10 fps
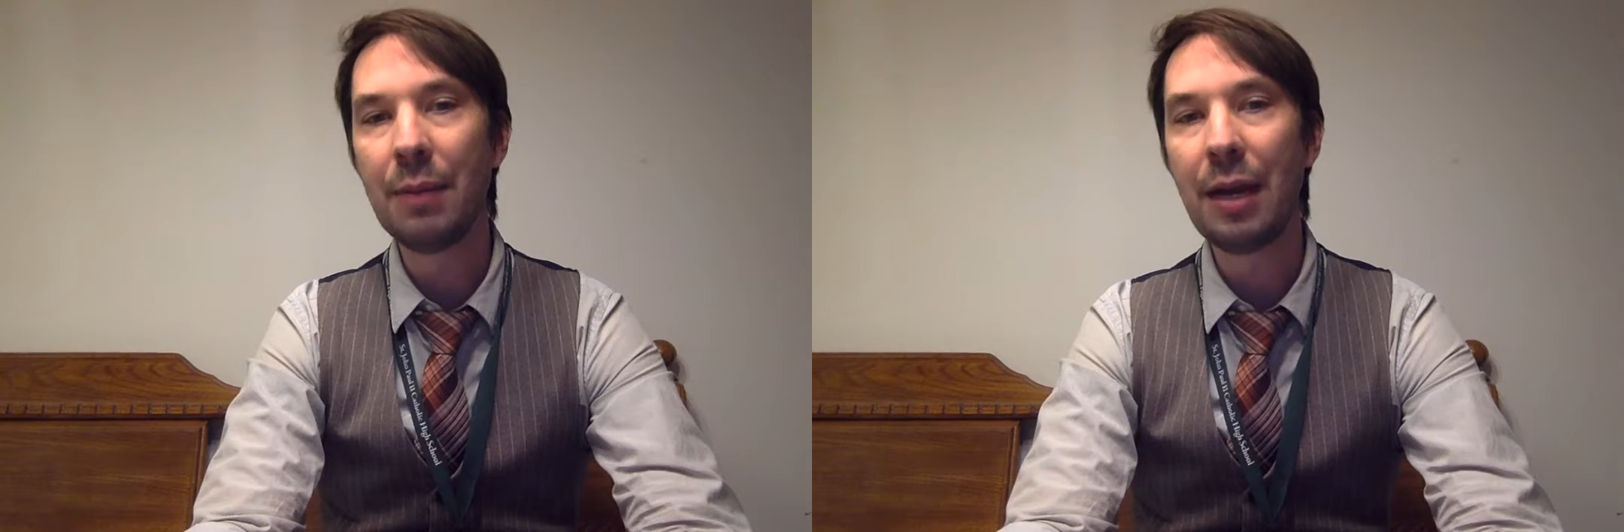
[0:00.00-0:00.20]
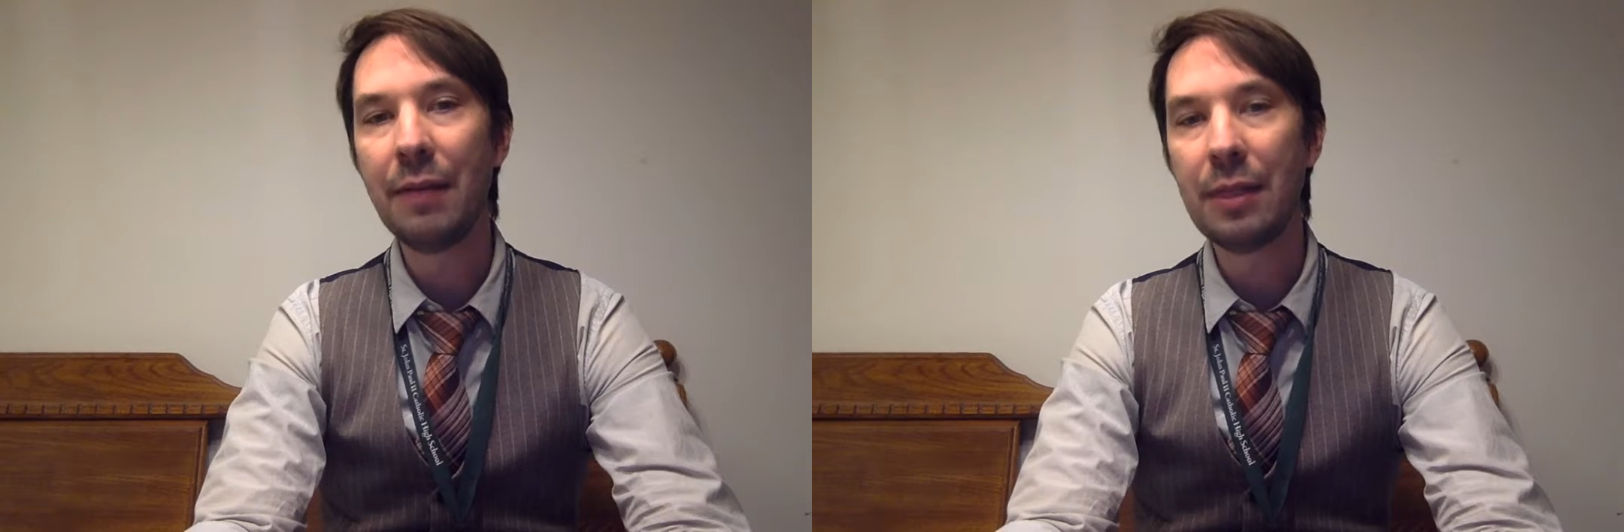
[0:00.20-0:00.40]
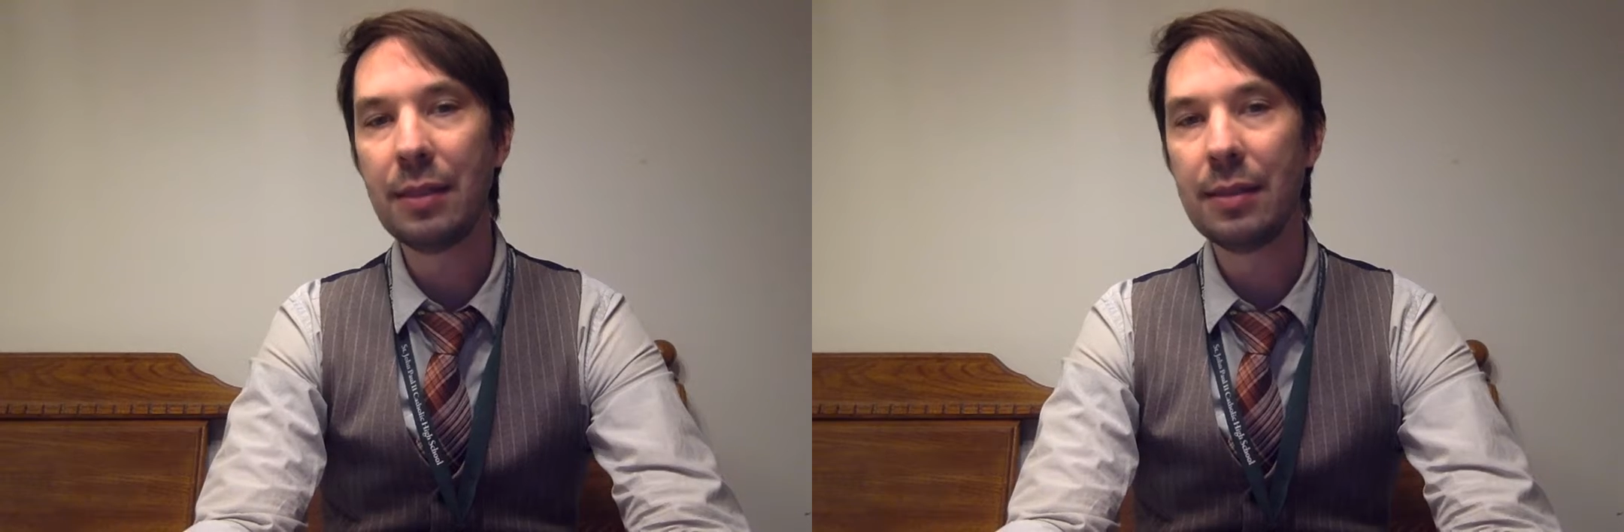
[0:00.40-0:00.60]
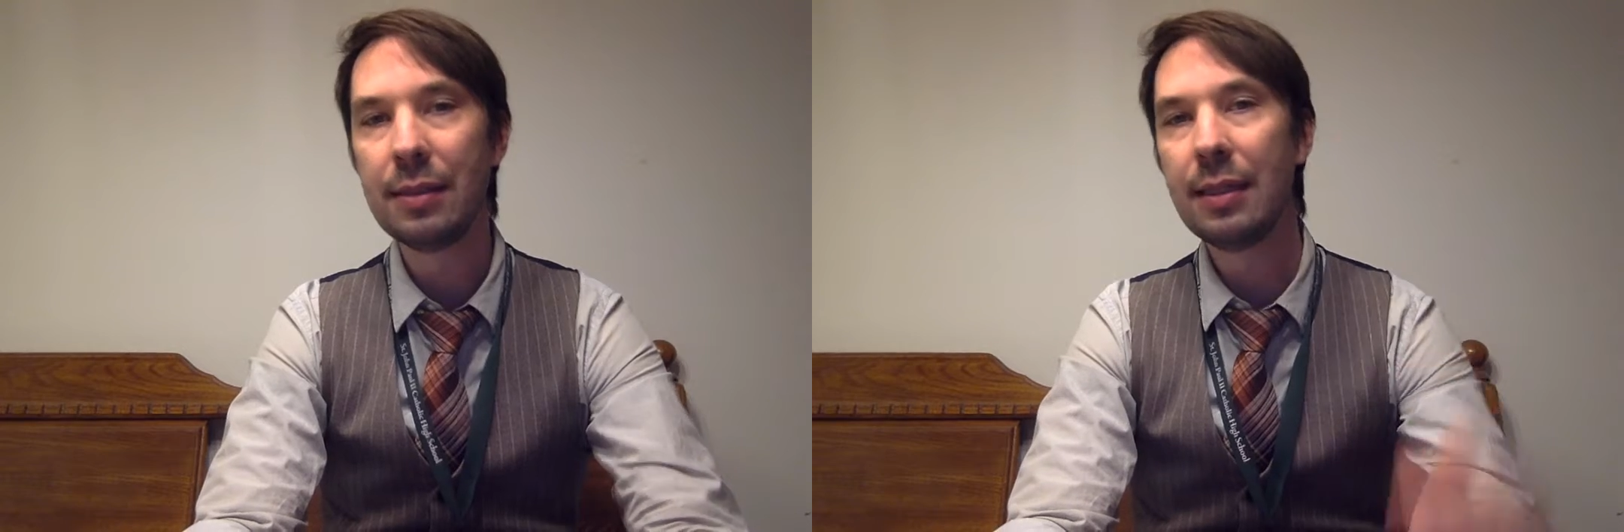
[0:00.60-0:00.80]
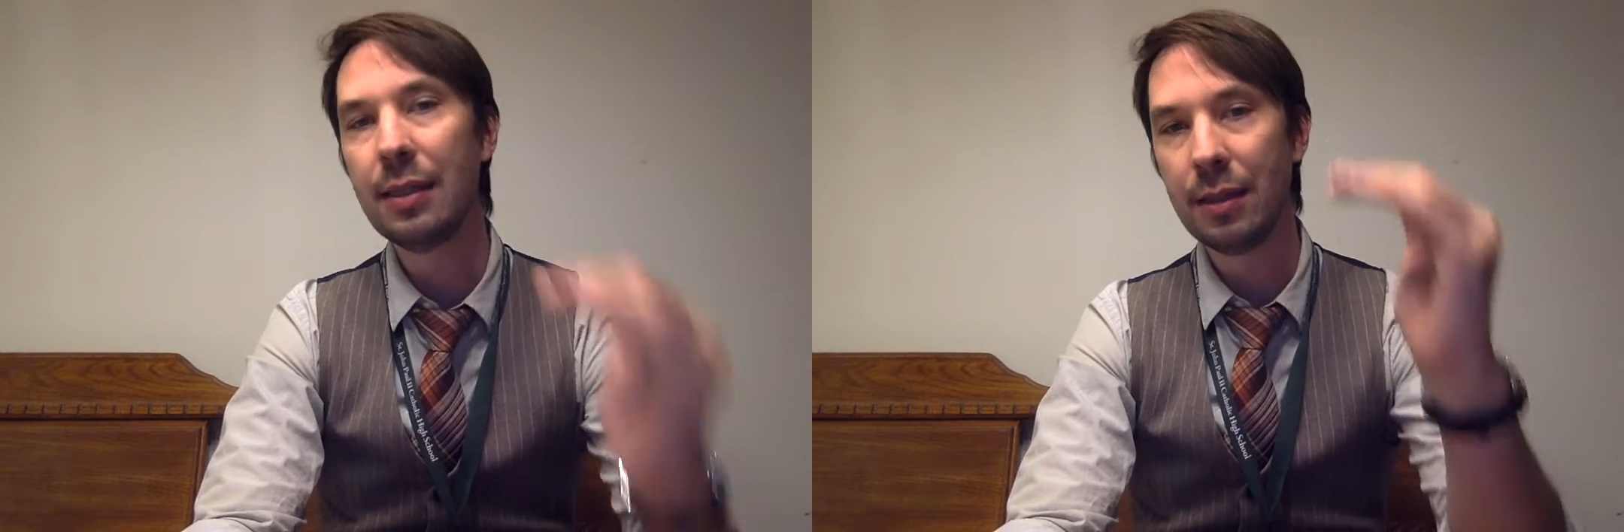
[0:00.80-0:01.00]
having to
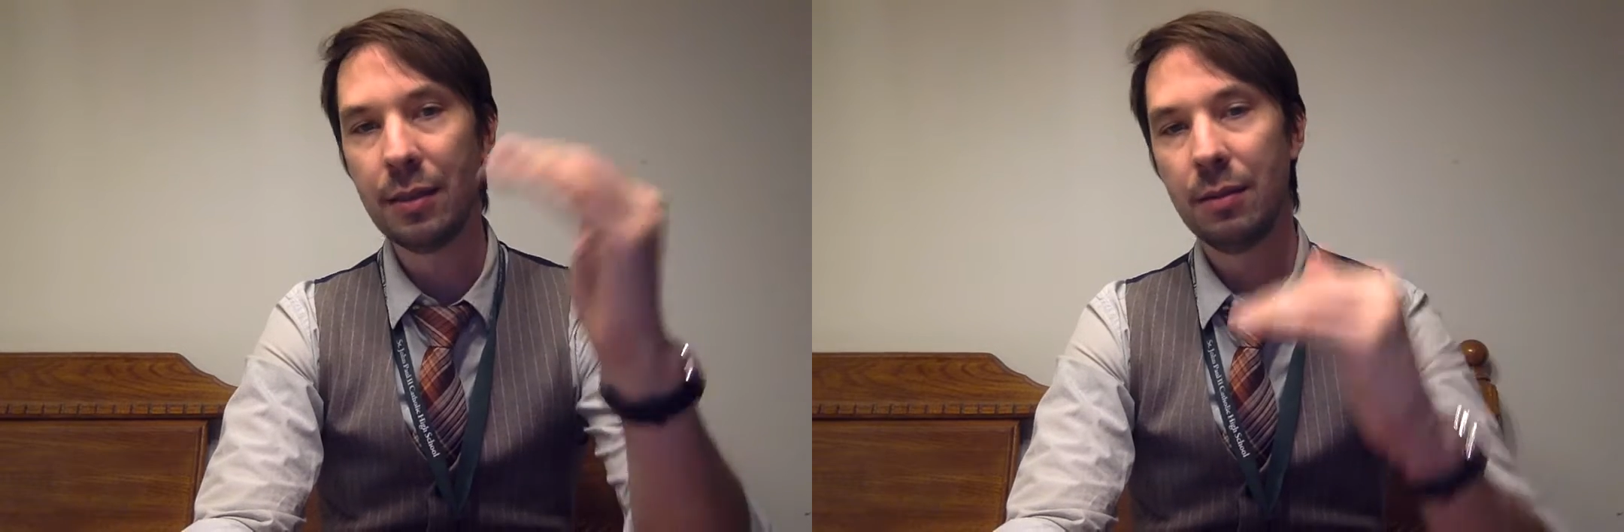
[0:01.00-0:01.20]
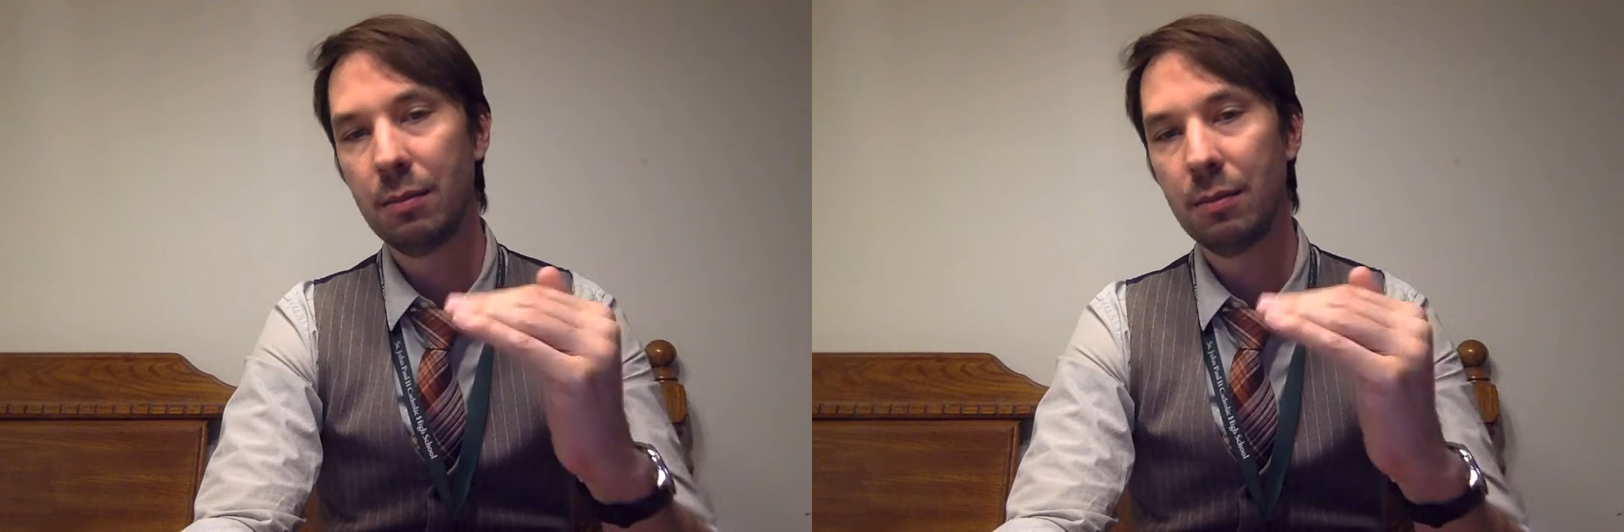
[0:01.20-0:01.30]
dig